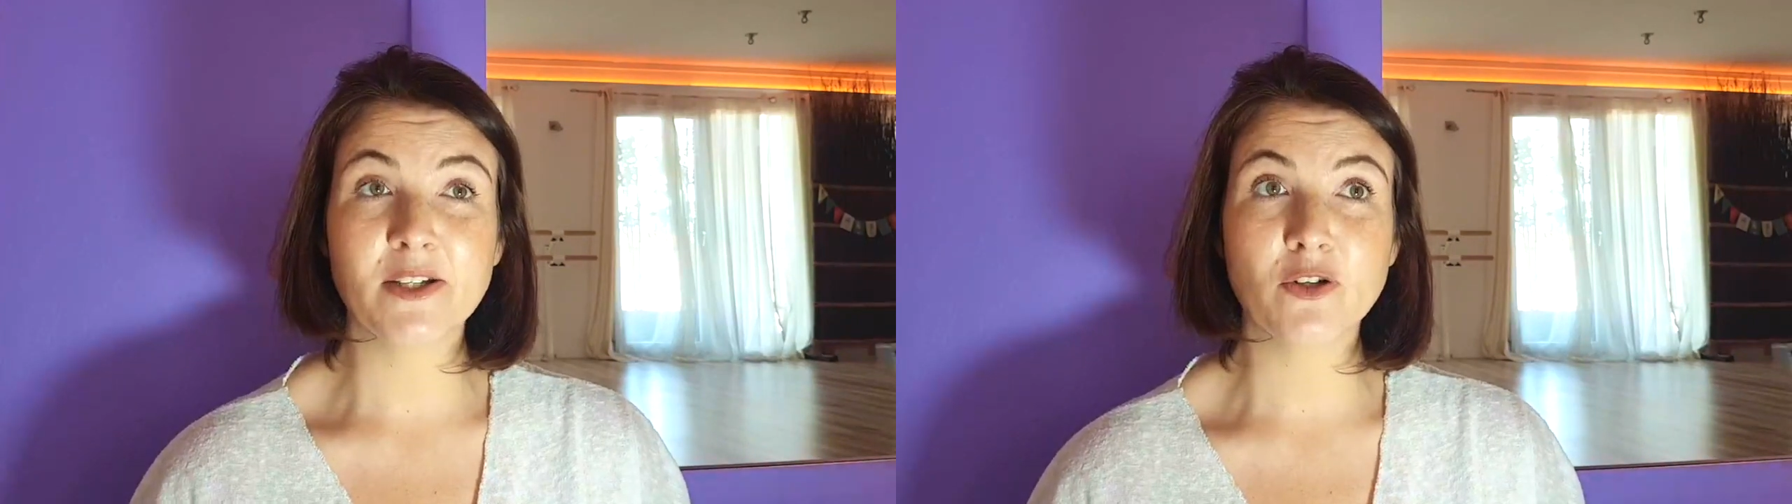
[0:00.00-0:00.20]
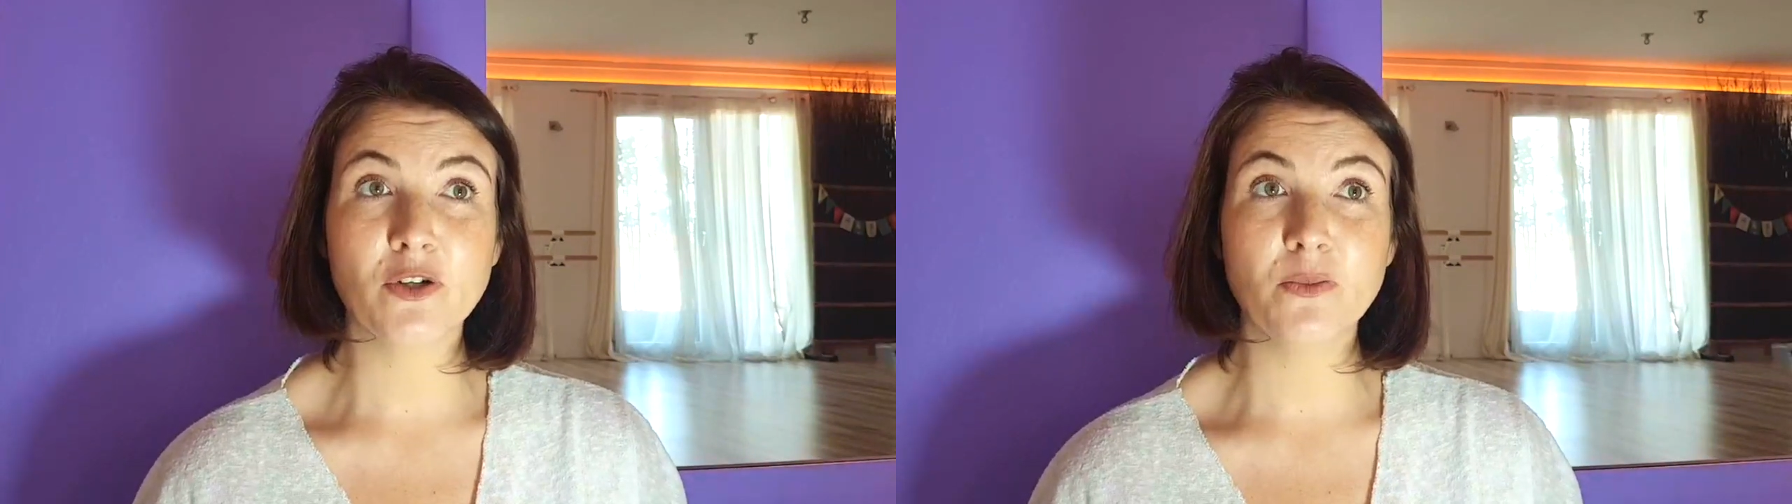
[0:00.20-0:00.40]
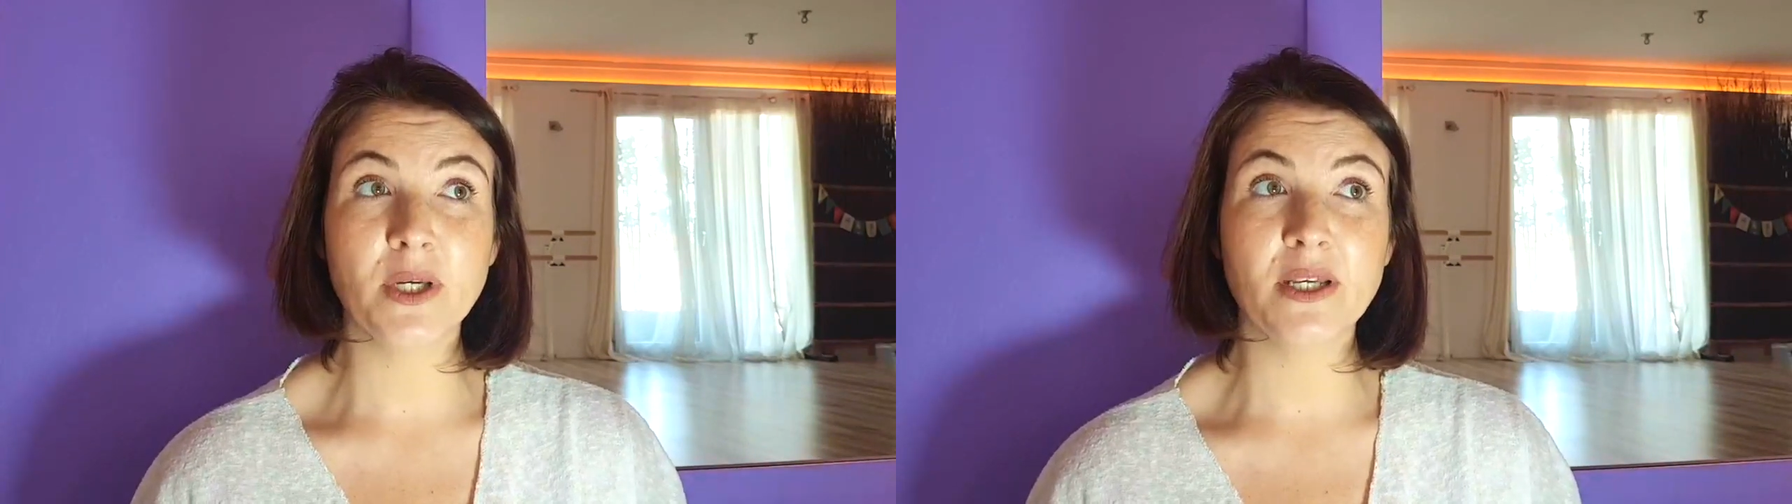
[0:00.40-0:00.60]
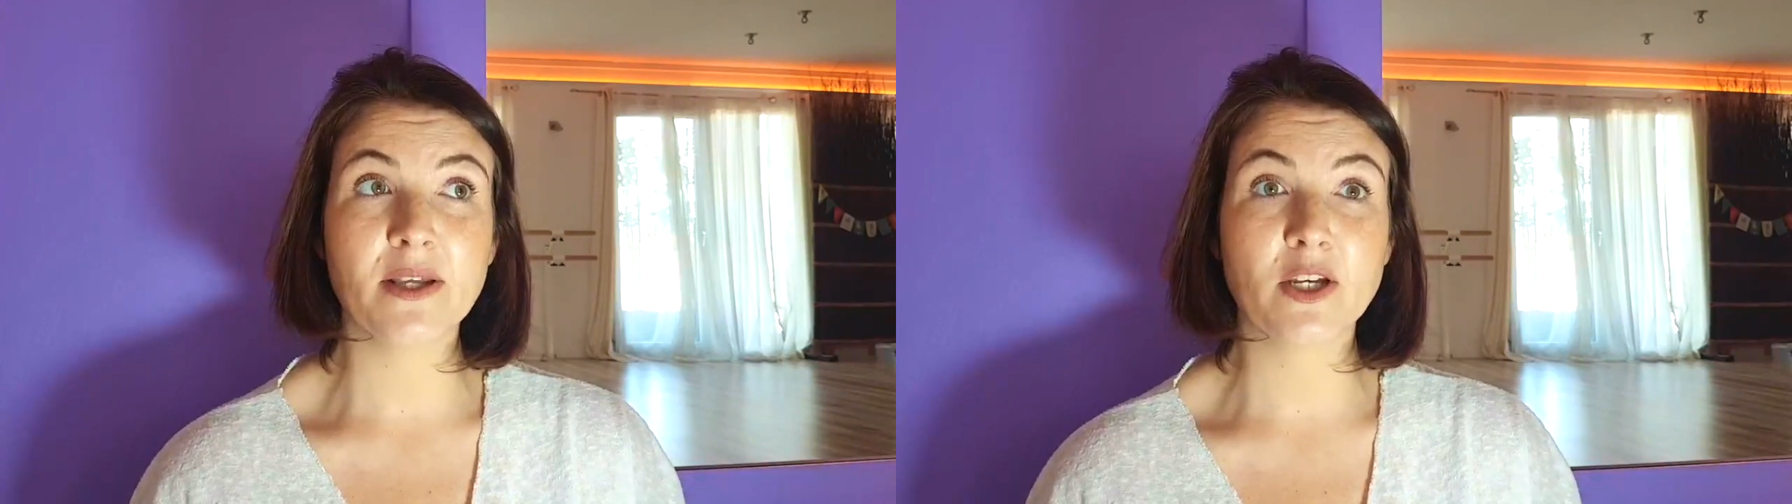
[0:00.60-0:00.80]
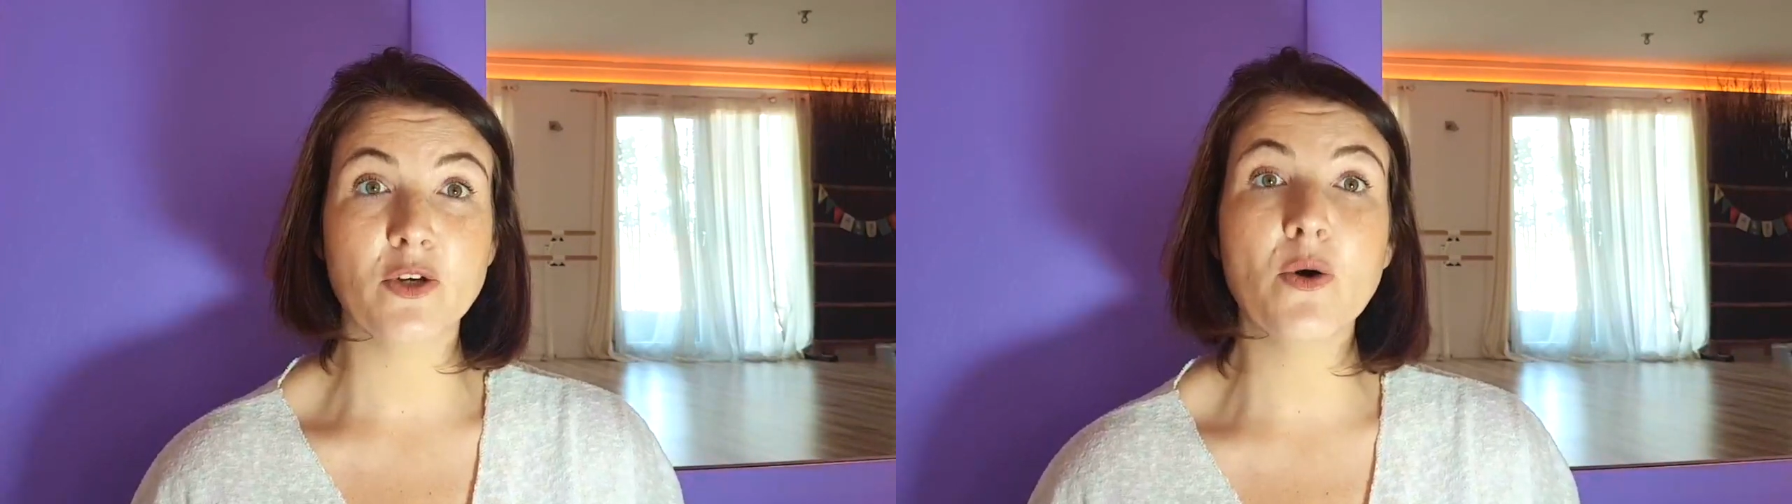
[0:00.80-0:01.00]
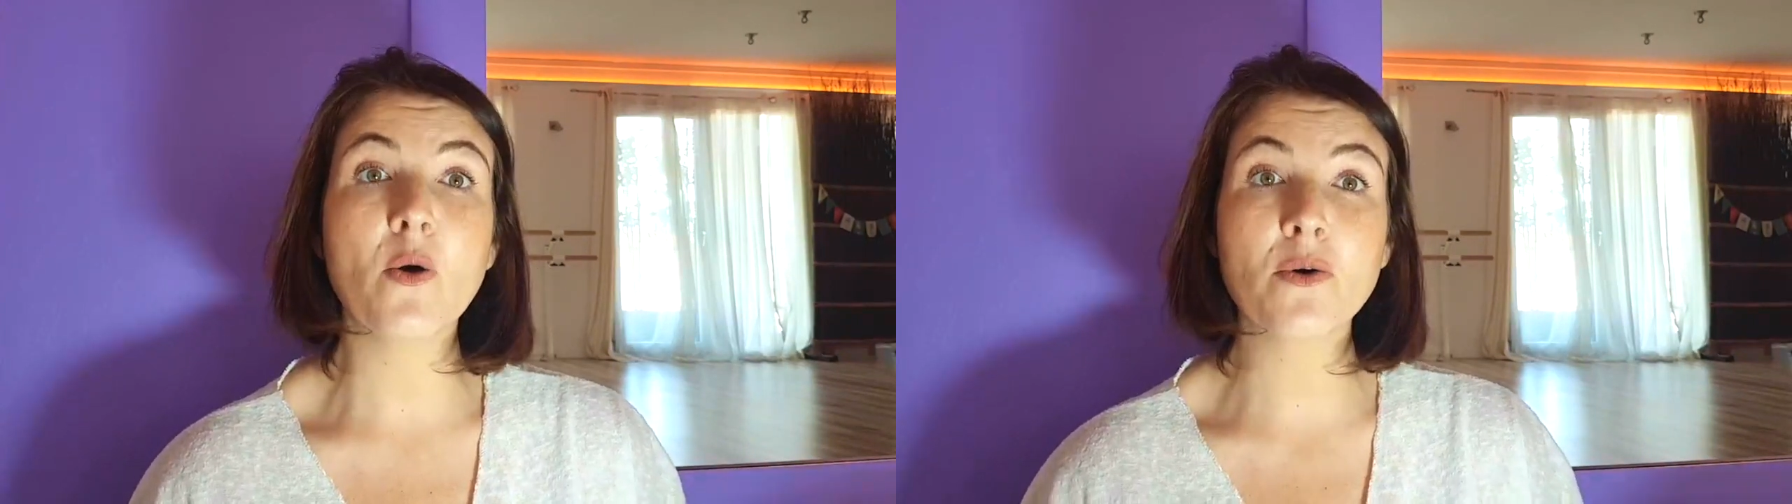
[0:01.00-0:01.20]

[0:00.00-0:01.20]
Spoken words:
It could be that you